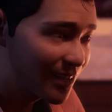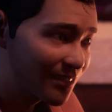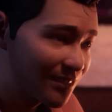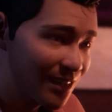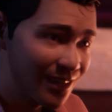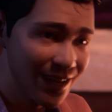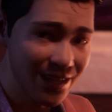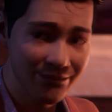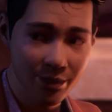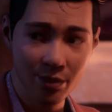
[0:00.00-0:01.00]

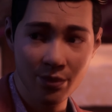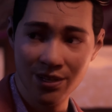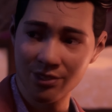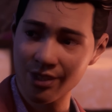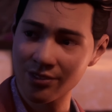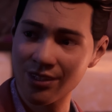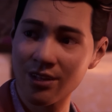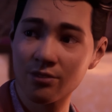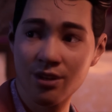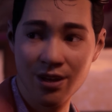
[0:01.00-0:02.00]
connections and access
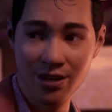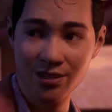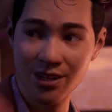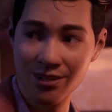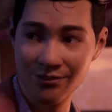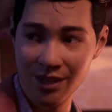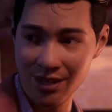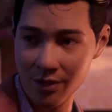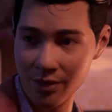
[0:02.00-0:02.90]
to exclusive